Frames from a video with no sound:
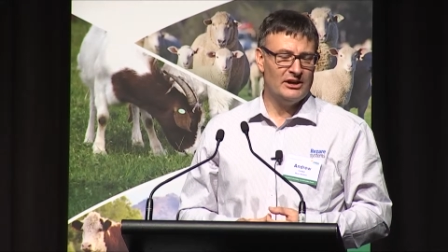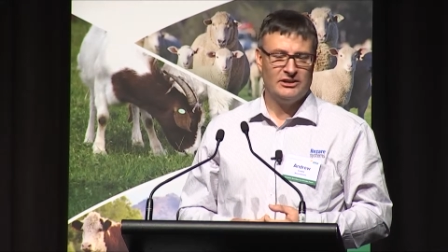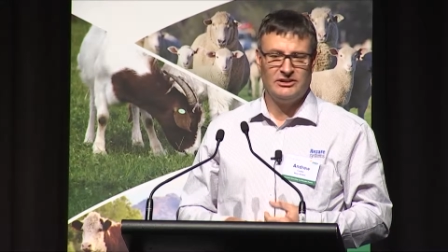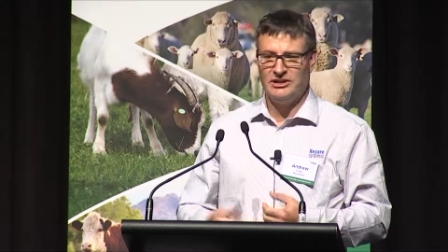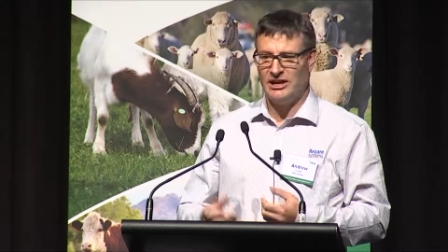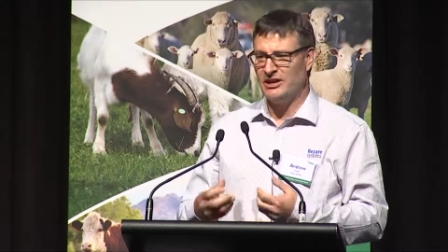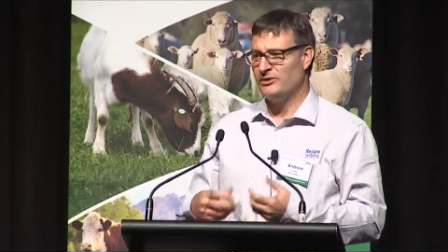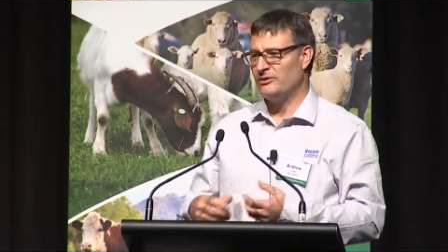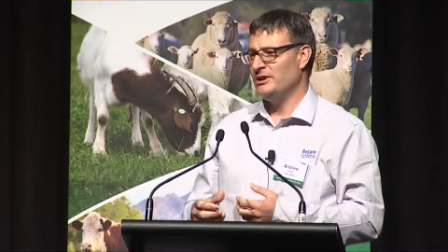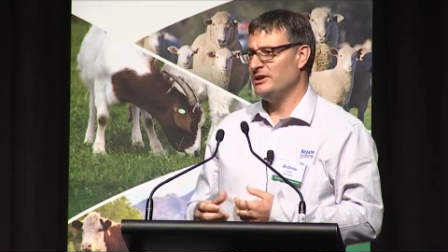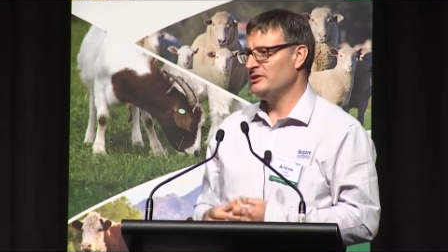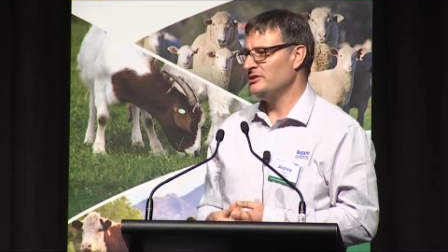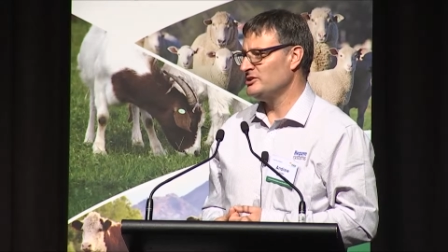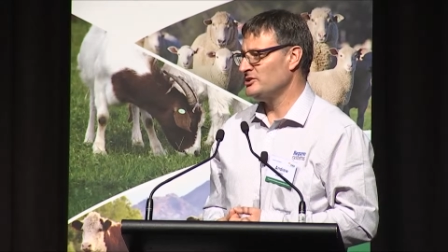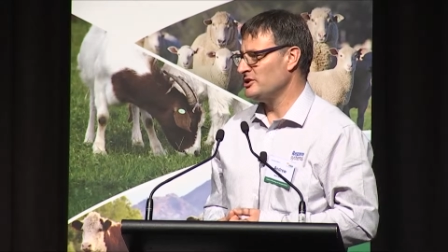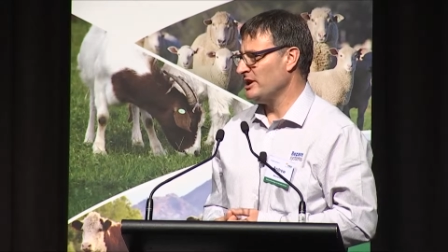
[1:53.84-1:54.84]
data
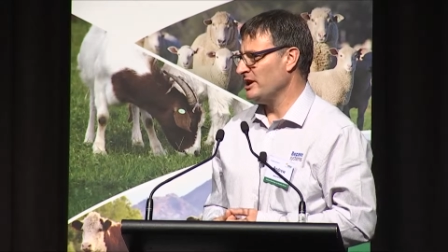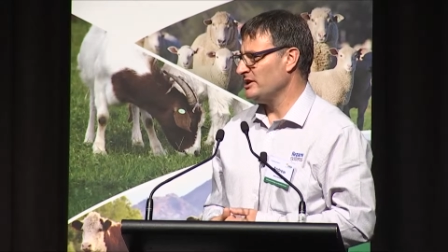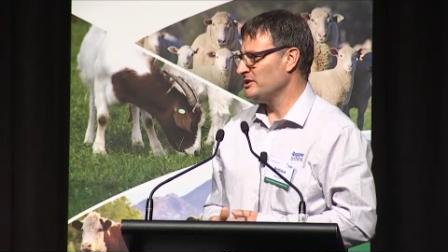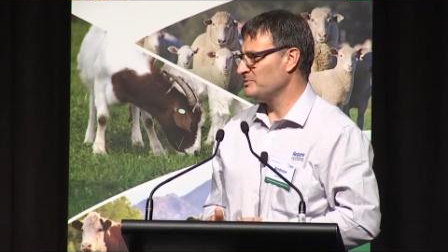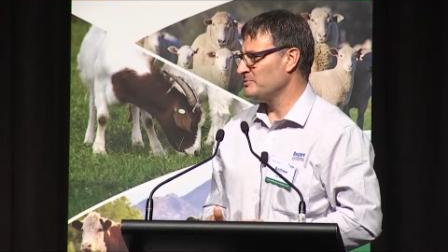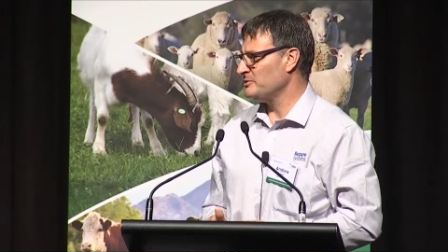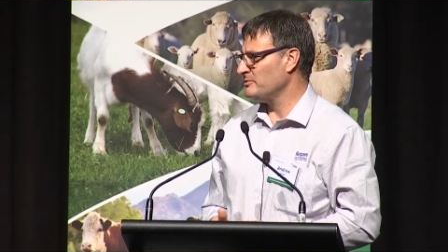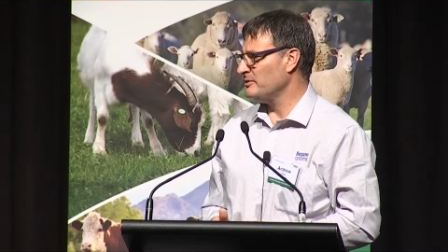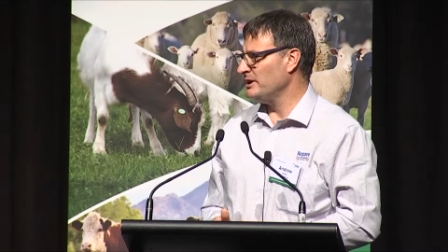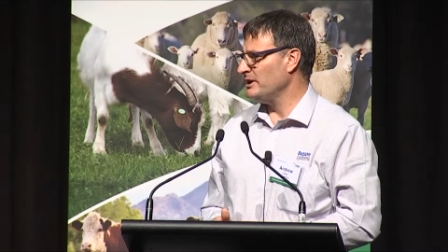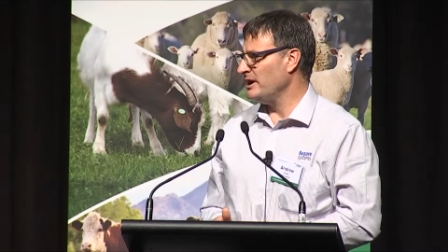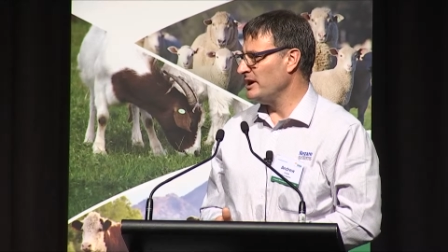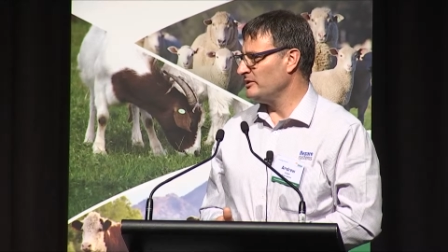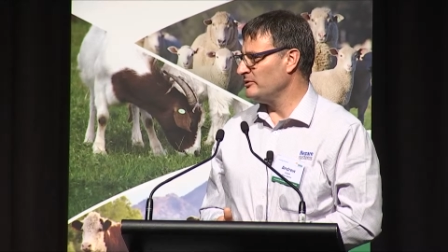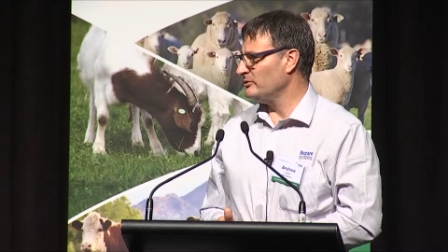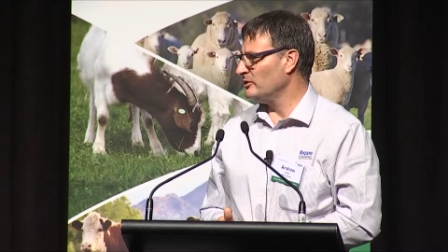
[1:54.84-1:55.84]
interchange between
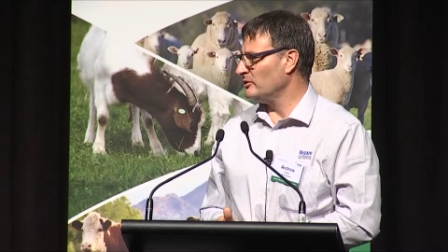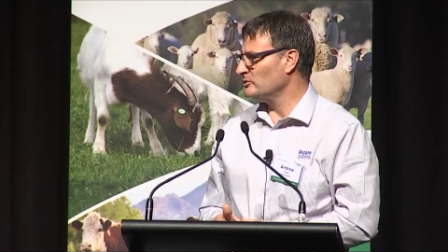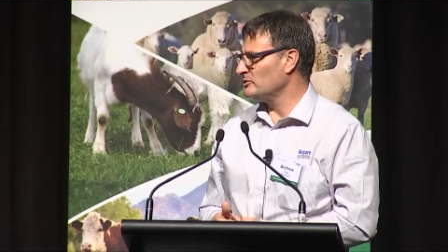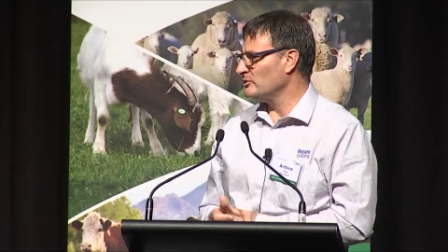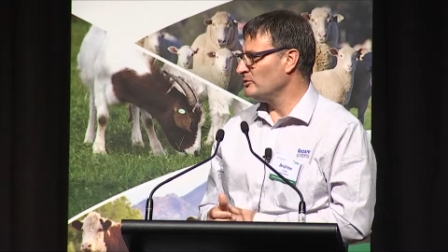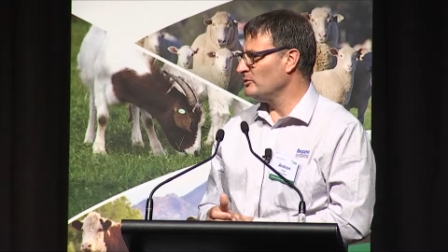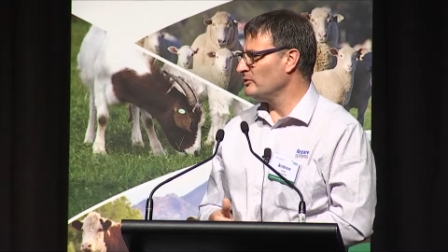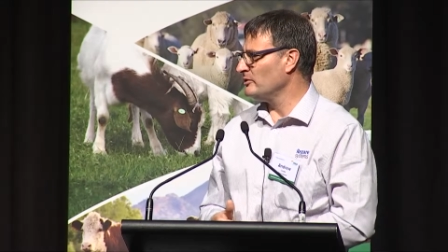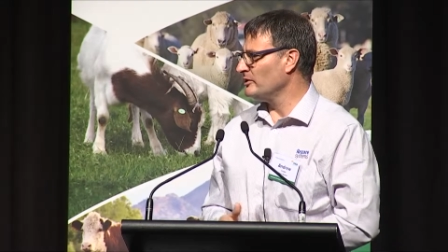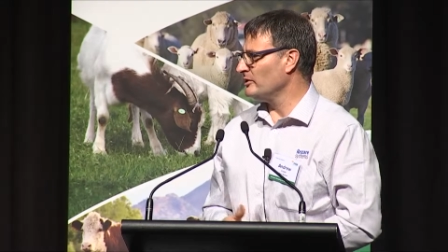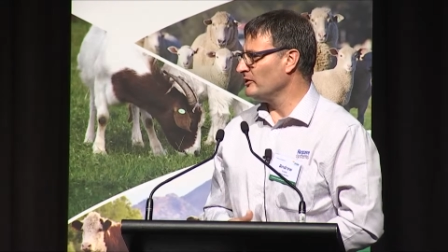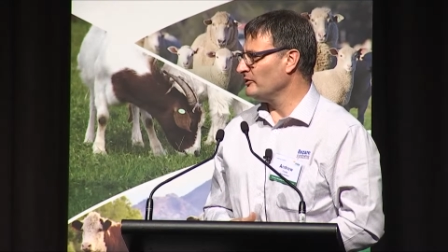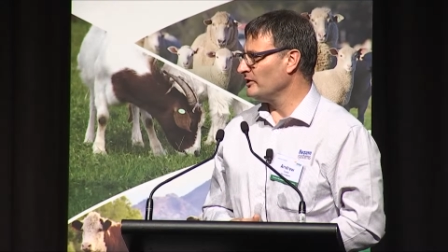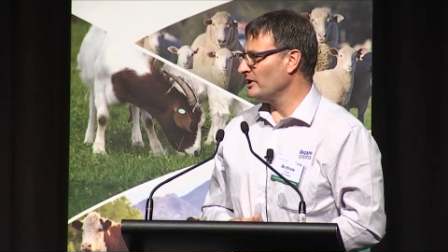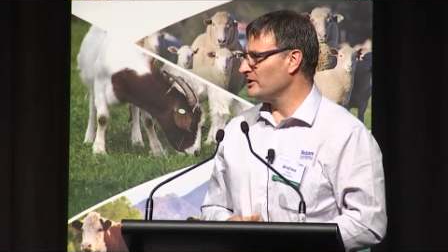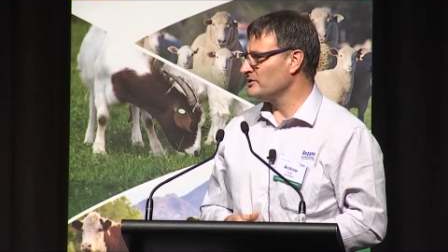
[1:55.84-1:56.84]
agricultural
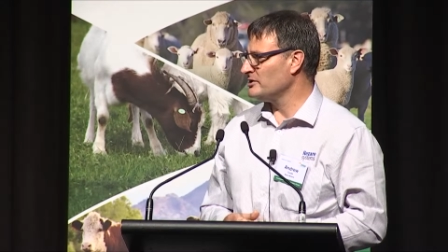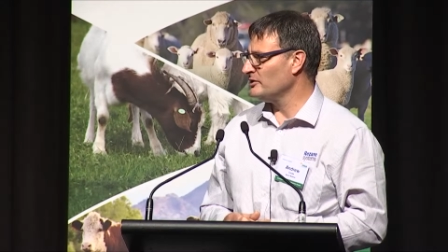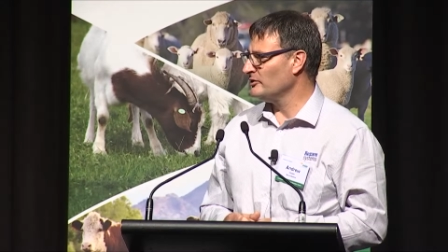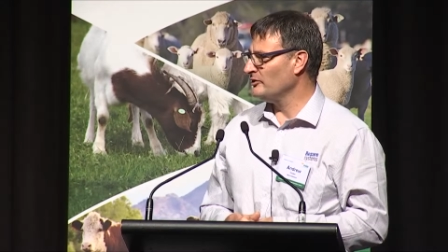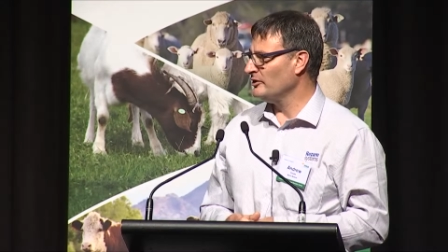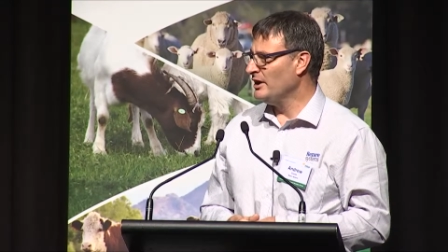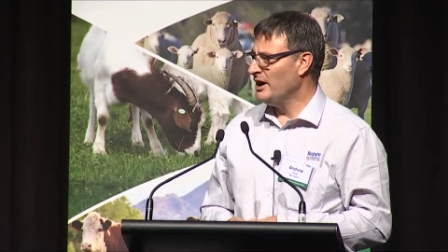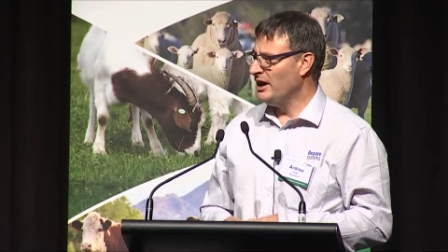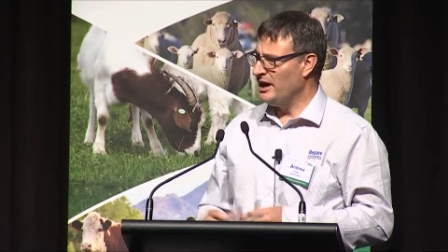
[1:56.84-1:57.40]
organisations